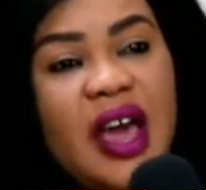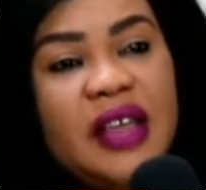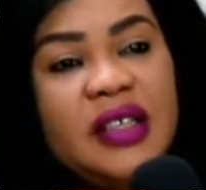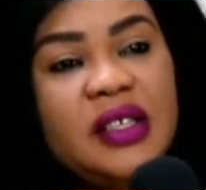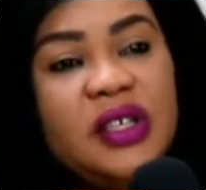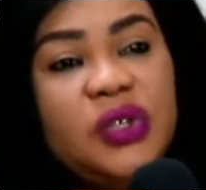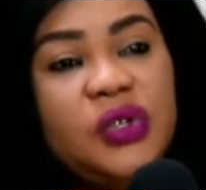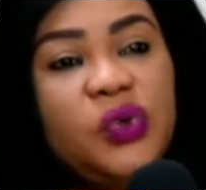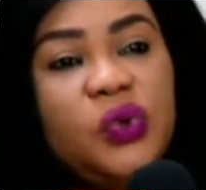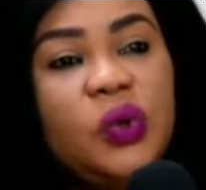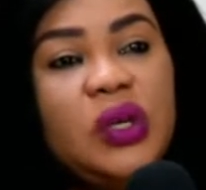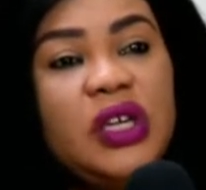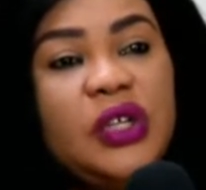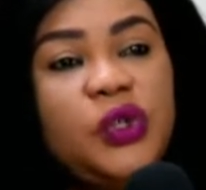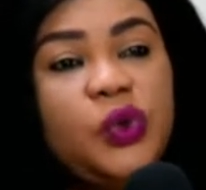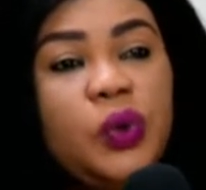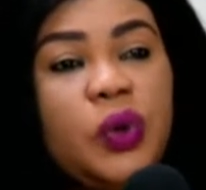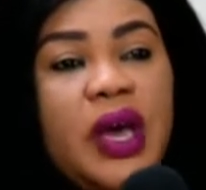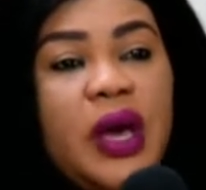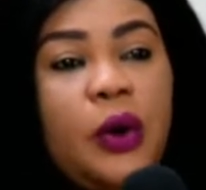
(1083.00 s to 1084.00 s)
into
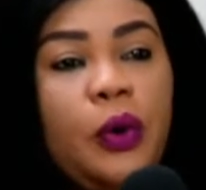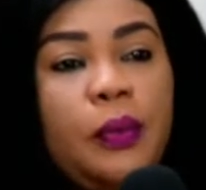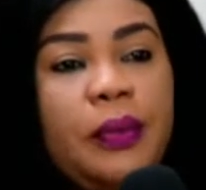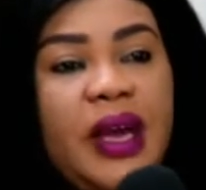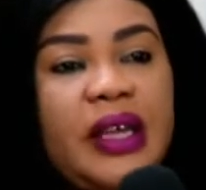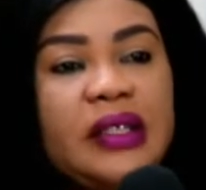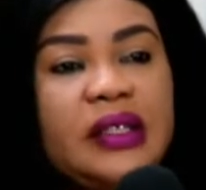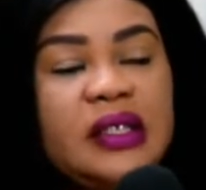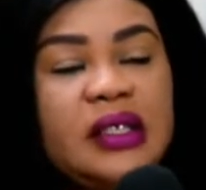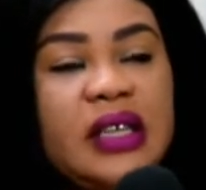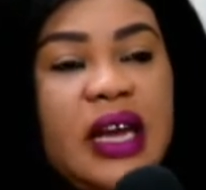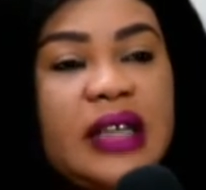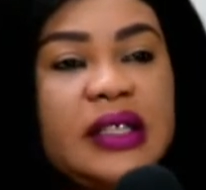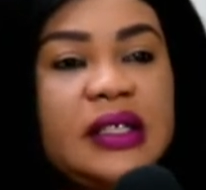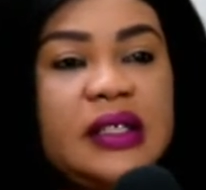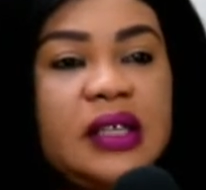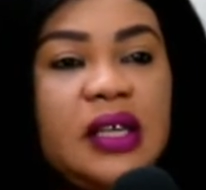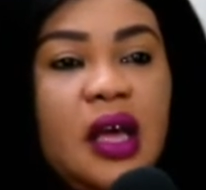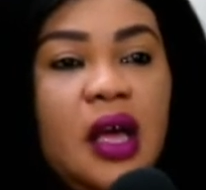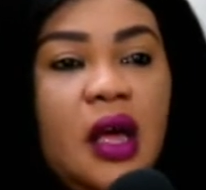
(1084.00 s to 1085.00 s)
little ailments that
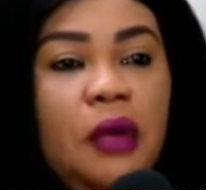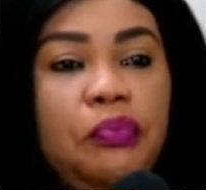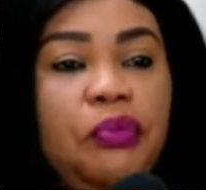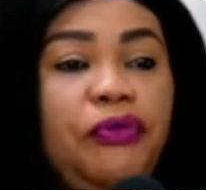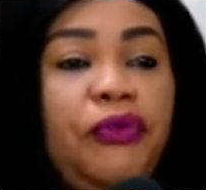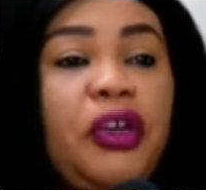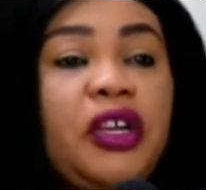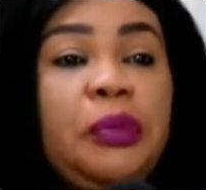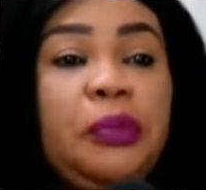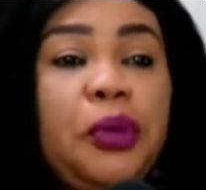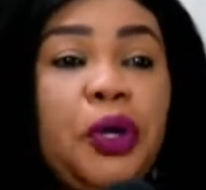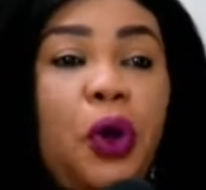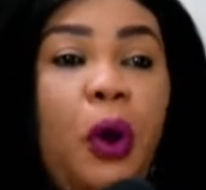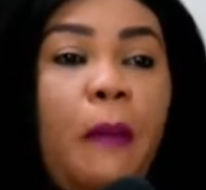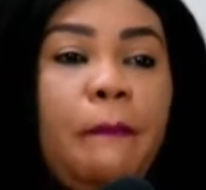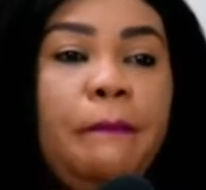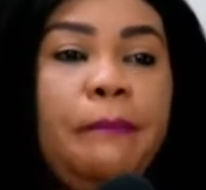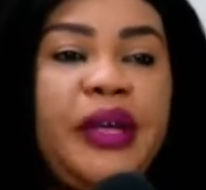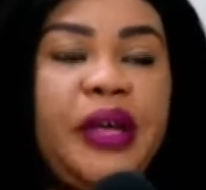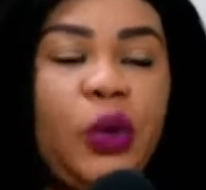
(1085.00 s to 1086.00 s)
before they become
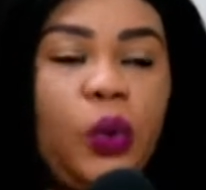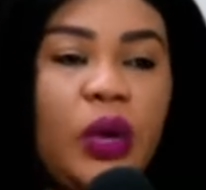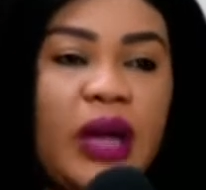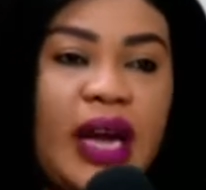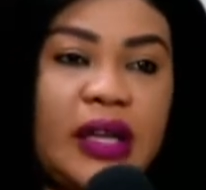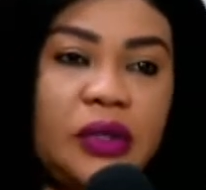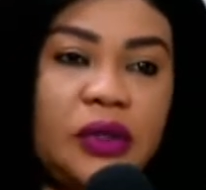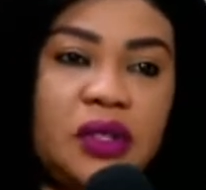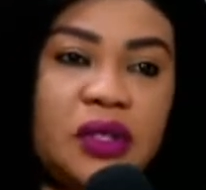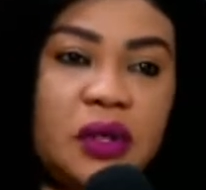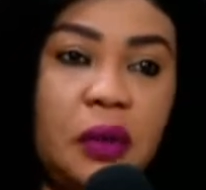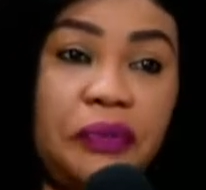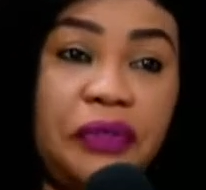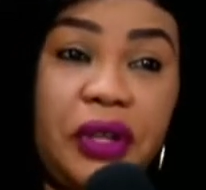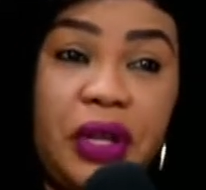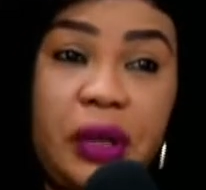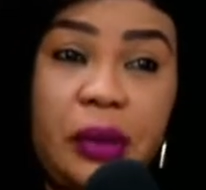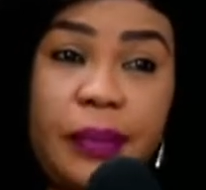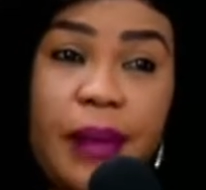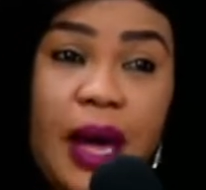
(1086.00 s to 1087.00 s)
big, we can do something
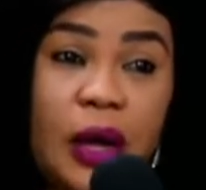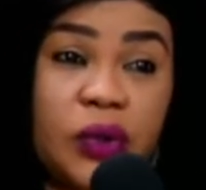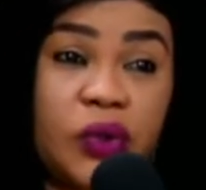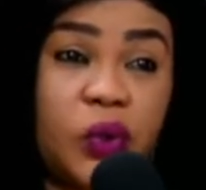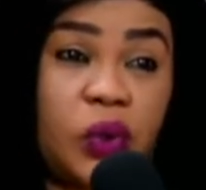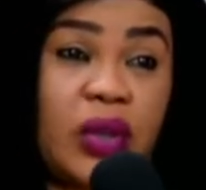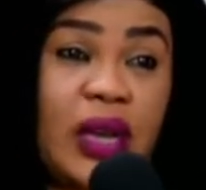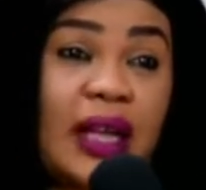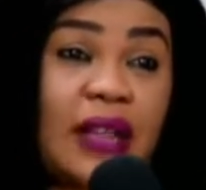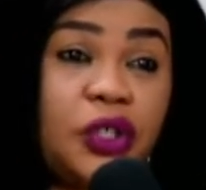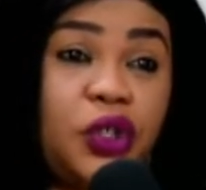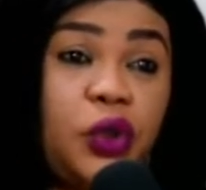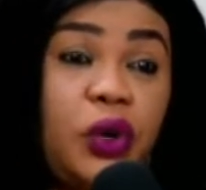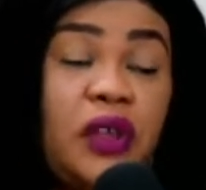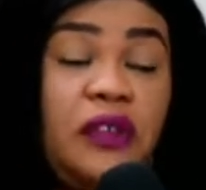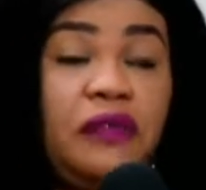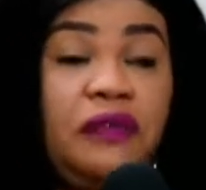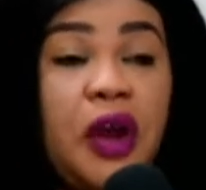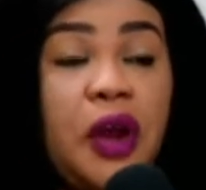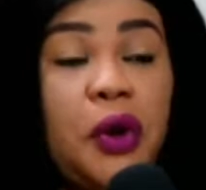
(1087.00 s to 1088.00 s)
about. So that show is
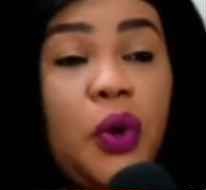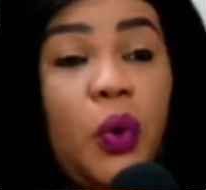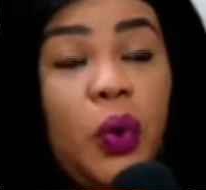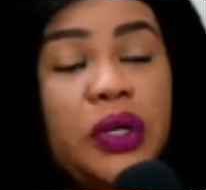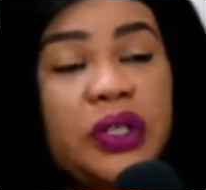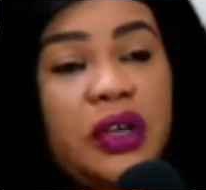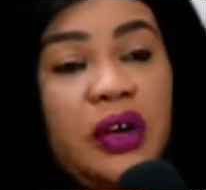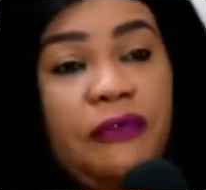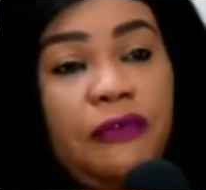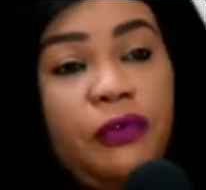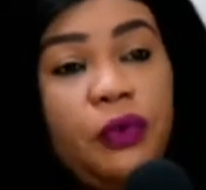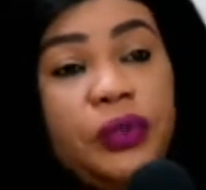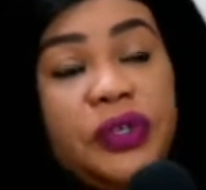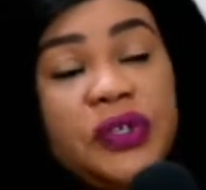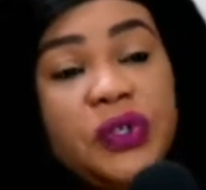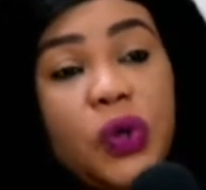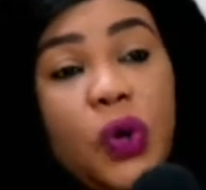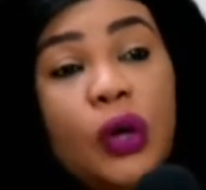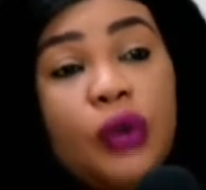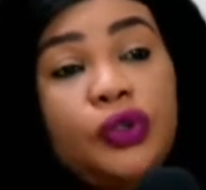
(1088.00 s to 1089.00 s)
very wonderful. It's
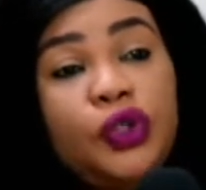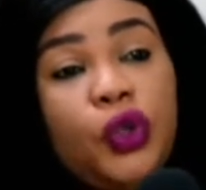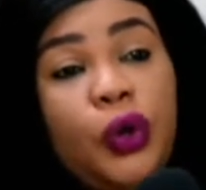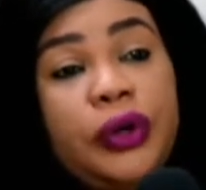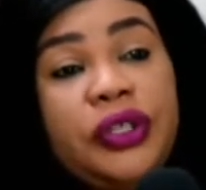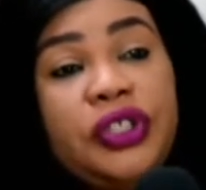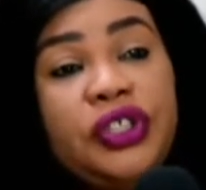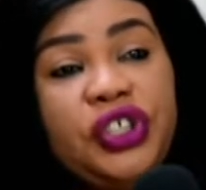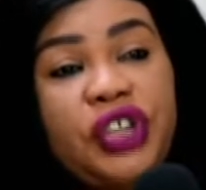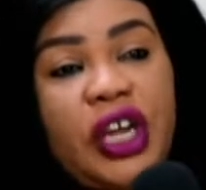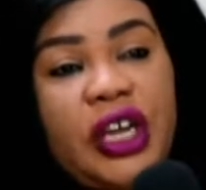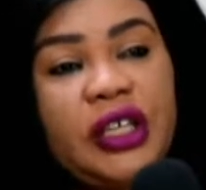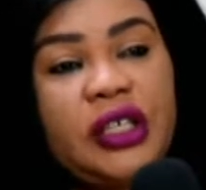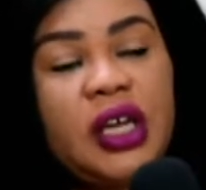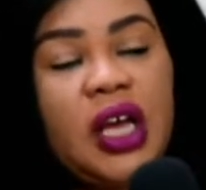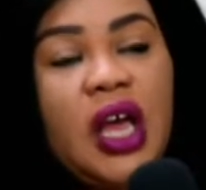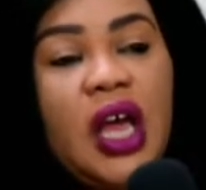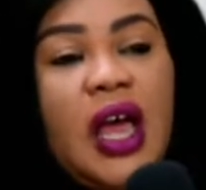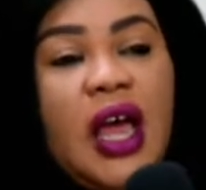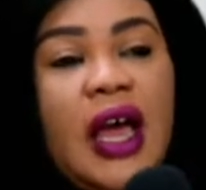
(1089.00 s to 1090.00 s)
called Join Jane,
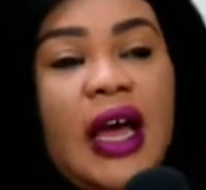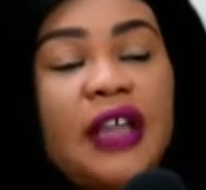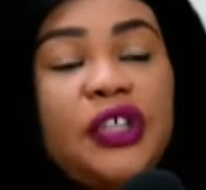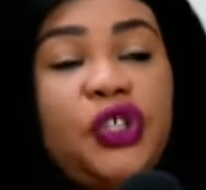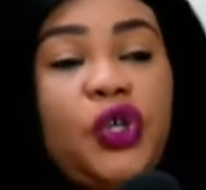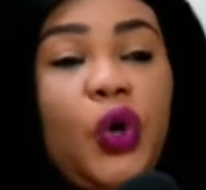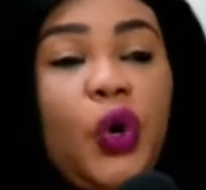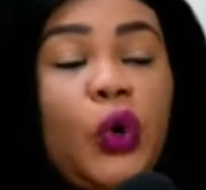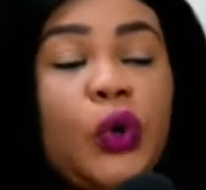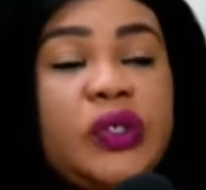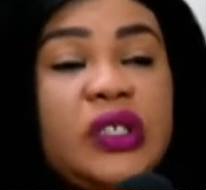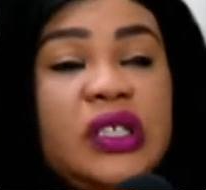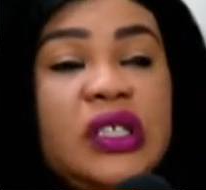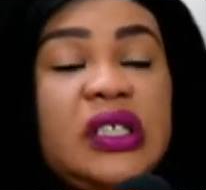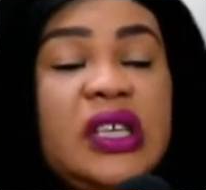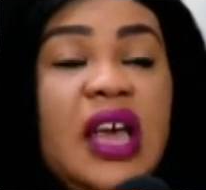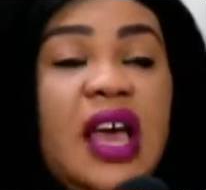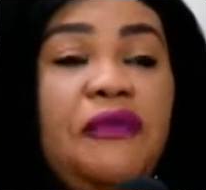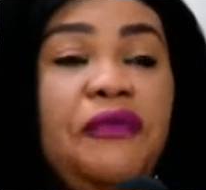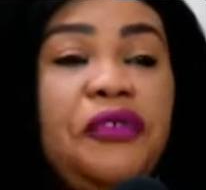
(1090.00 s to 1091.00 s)
and she holds it
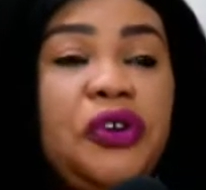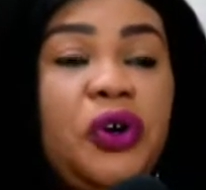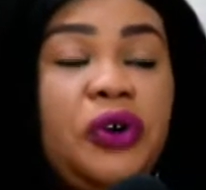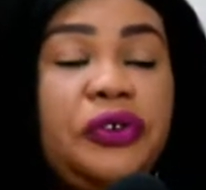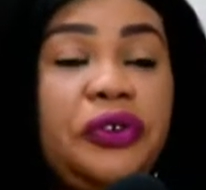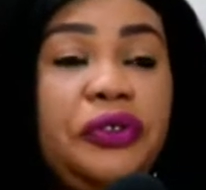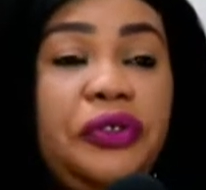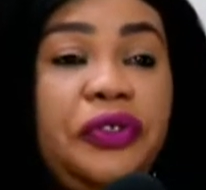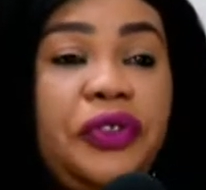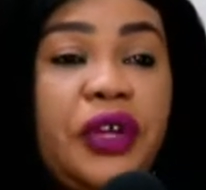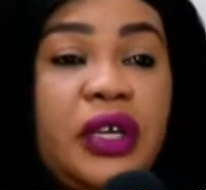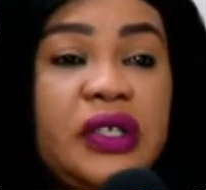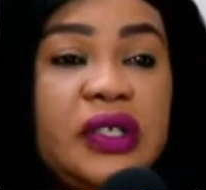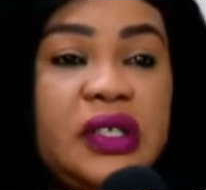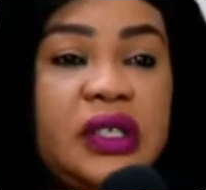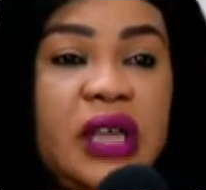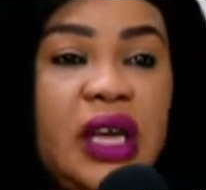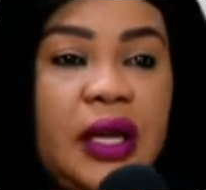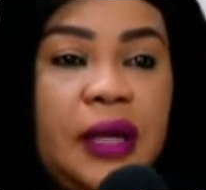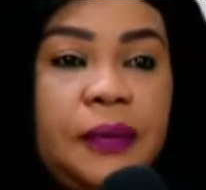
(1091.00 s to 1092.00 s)
every other
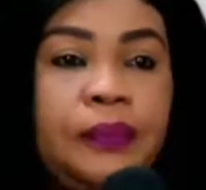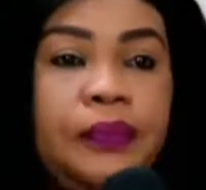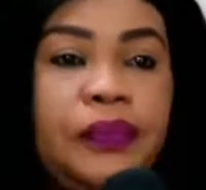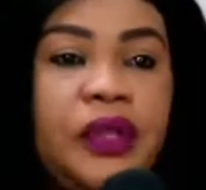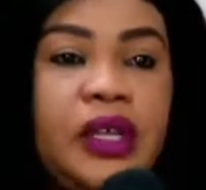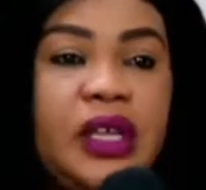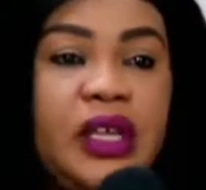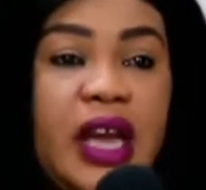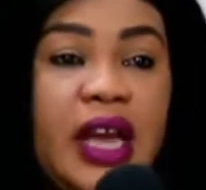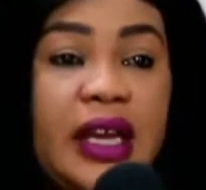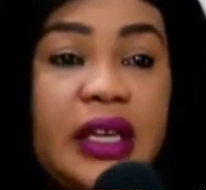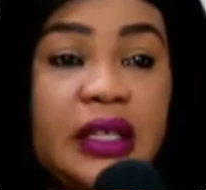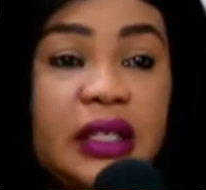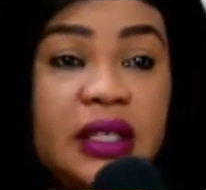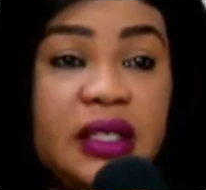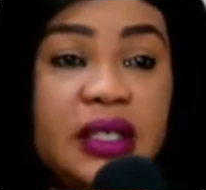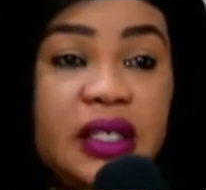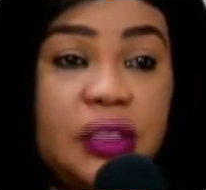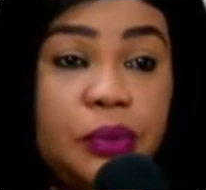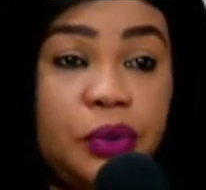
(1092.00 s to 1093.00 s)
Thursday here in this
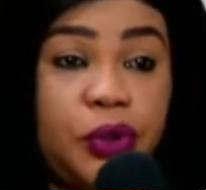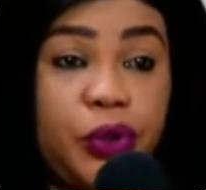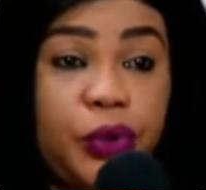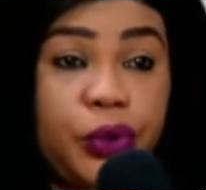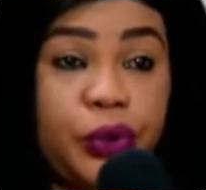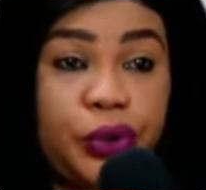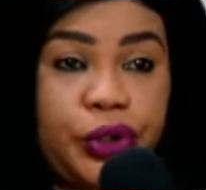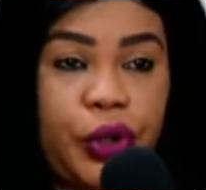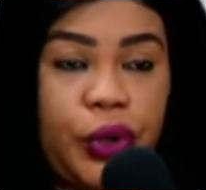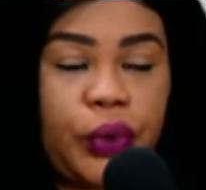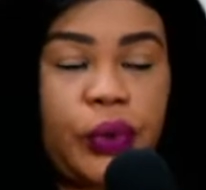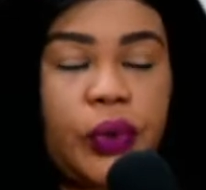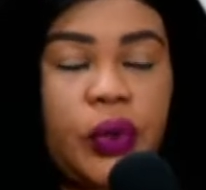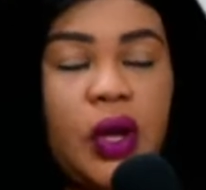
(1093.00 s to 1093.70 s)
same studio.